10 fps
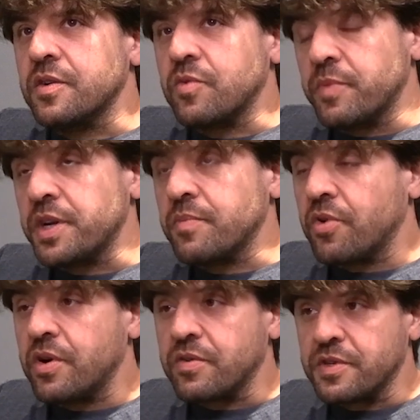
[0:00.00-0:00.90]
making
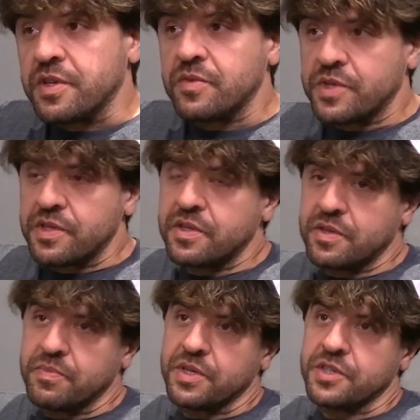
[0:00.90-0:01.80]
progress on what
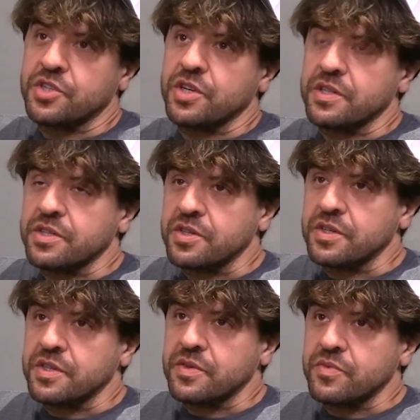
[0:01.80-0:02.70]
the biggest challenge is,